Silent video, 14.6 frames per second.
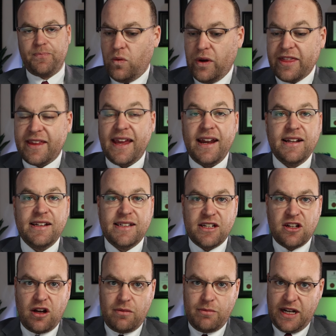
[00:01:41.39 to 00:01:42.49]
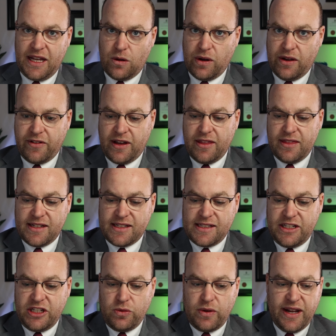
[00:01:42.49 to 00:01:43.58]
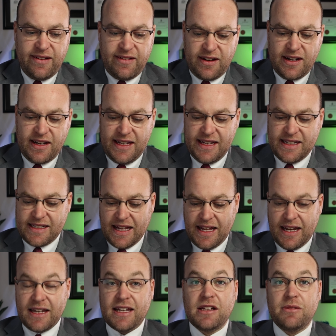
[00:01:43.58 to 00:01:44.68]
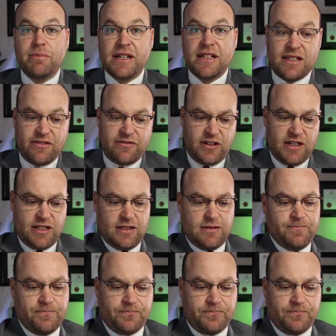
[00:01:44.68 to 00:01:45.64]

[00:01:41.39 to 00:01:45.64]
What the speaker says: With tenants in common, however, the situation is a little bit different.